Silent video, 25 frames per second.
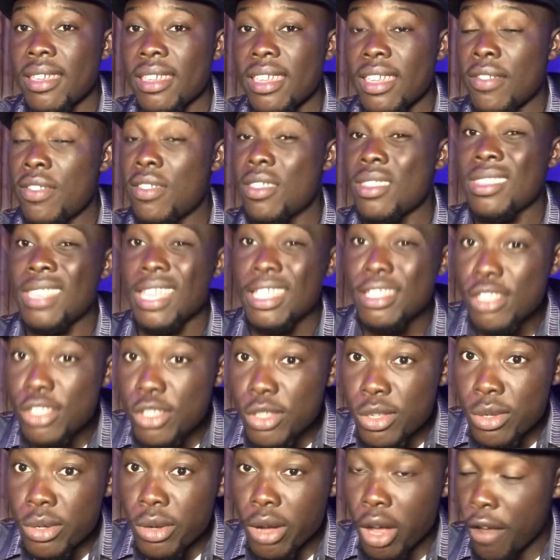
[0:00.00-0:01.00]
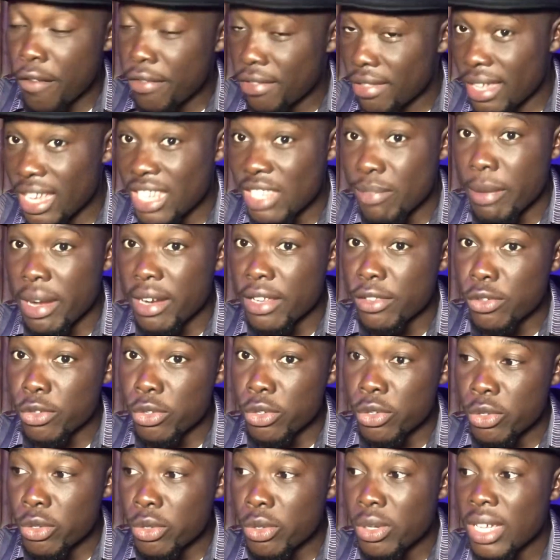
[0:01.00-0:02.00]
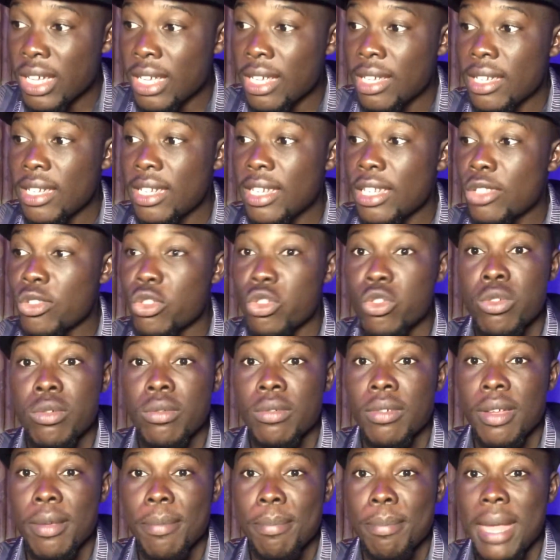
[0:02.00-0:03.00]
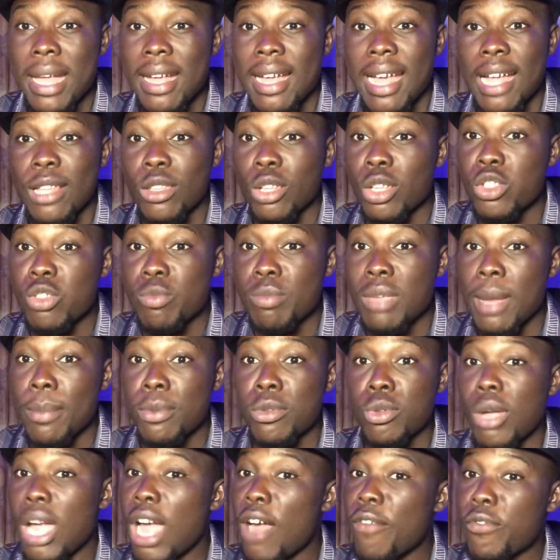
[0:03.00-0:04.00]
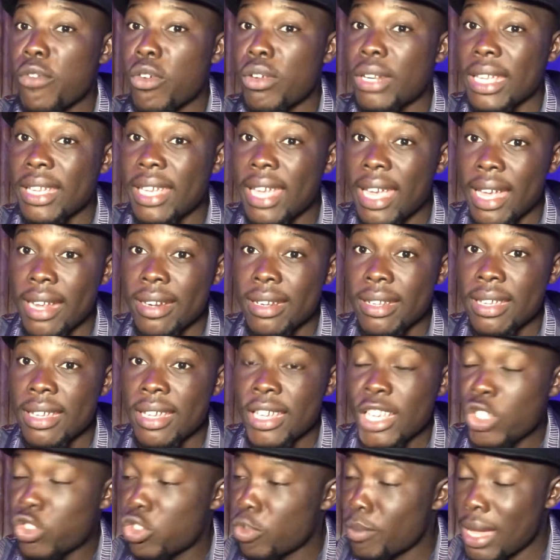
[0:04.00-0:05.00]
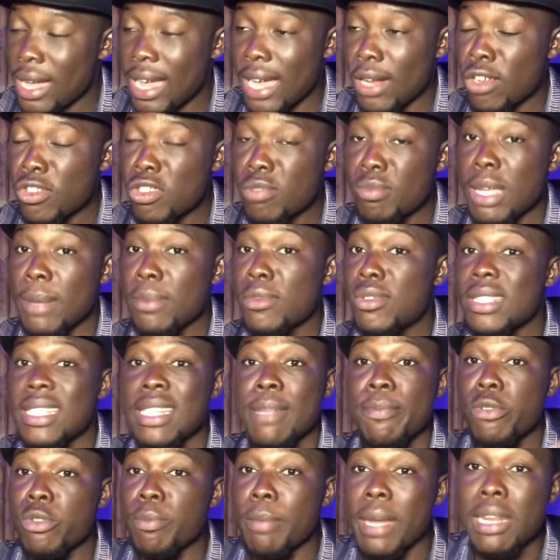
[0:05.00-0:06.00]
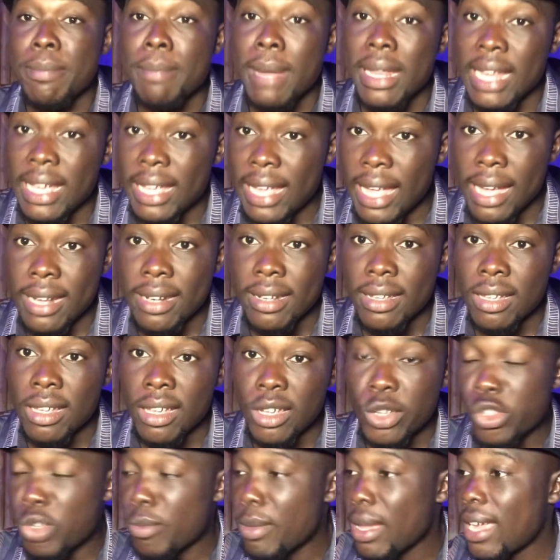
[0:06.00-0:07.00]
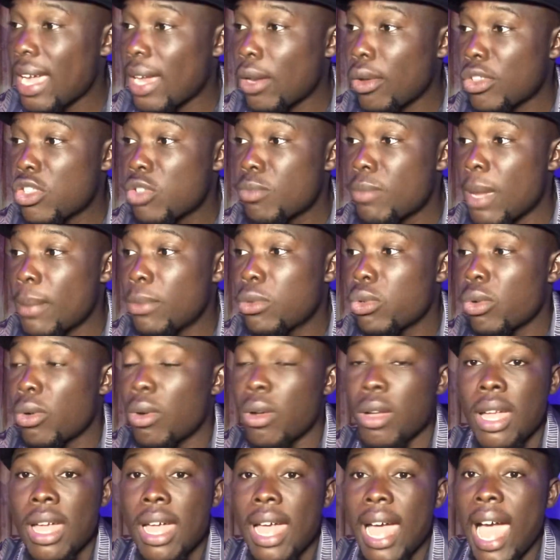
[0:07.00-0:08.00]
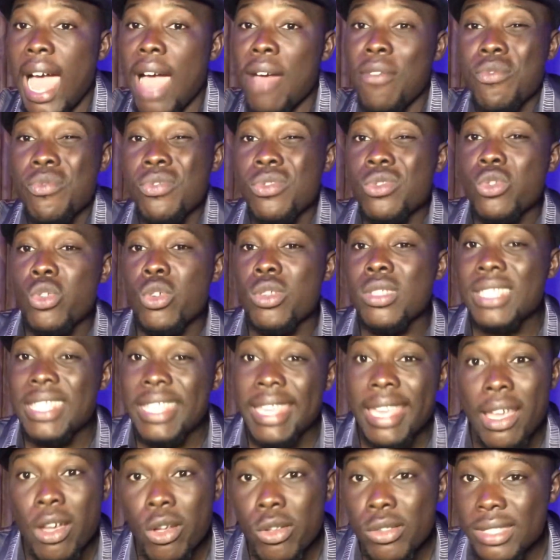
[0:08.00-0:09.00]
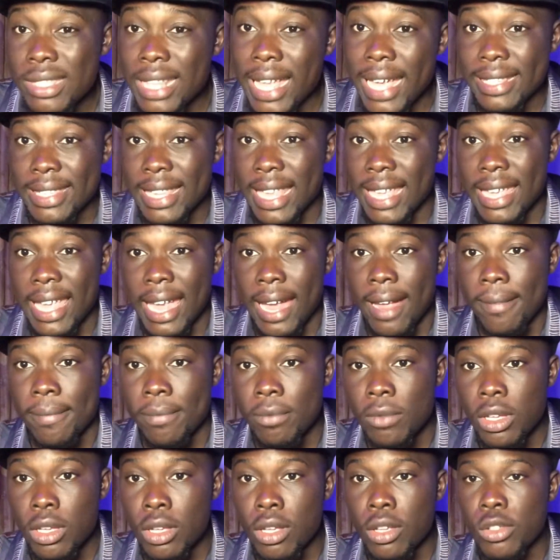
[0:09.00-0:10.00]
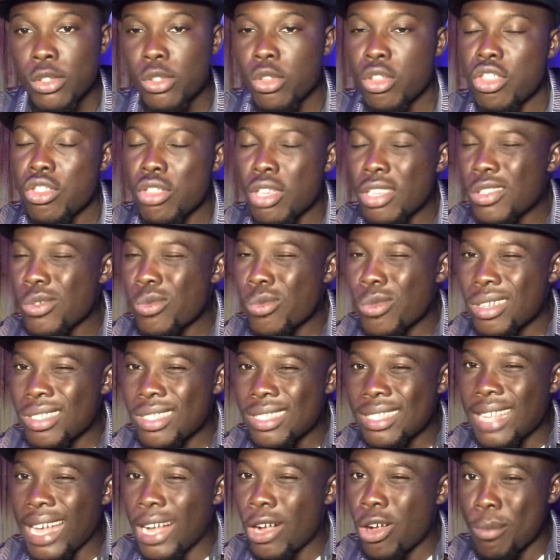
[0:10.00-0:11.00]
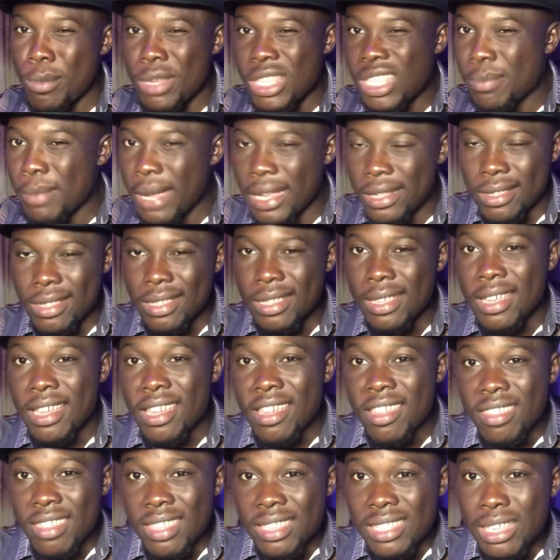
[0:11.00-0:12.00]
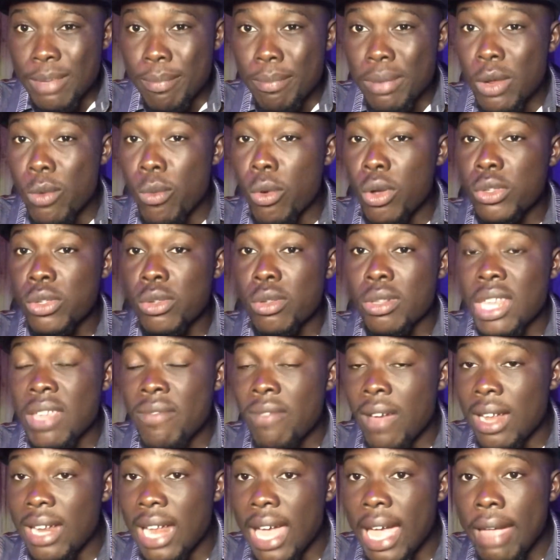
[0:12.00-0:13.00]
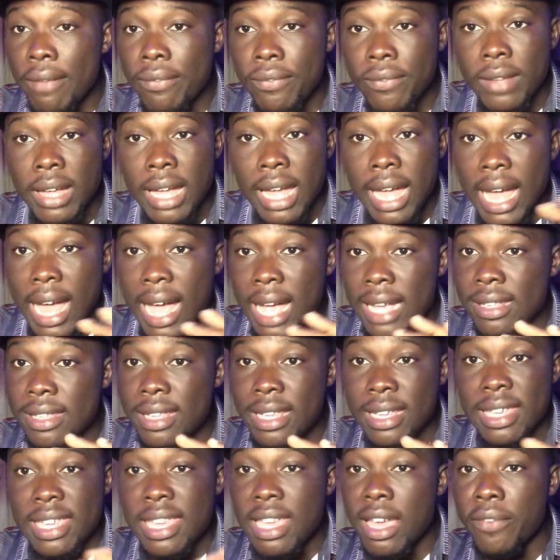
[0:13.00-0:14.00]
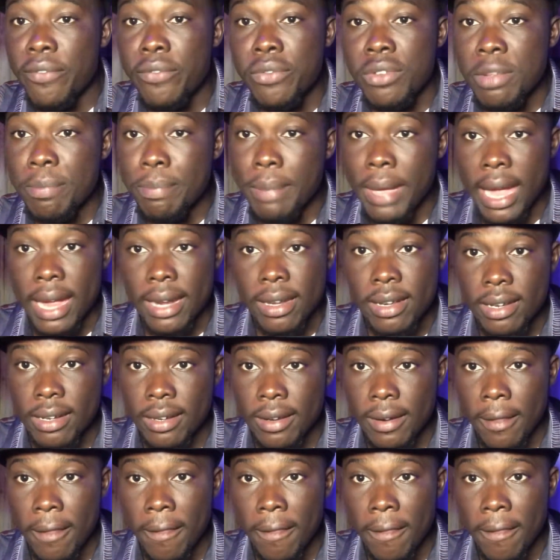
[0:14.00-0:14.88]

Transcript: if she dates you or if she gets married to you, it will make her not to be able to have fun again, to make her not to be able to sleep with many men again, to make her not to be able to have those girls' nights again. So she doesn't want that commitment. She simply wants to live her life as a carefree bird.